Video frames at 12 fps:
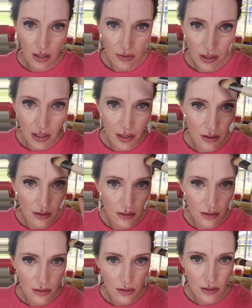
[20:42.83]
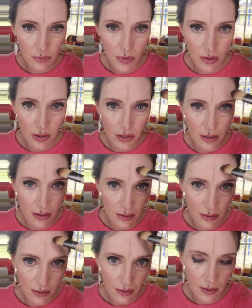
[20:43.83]
have a hair somewhere around
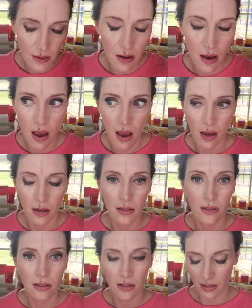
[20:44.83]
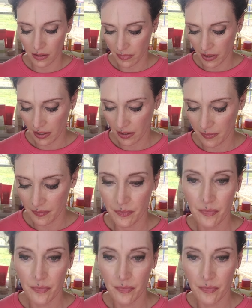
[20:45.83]
here. Get in my eye.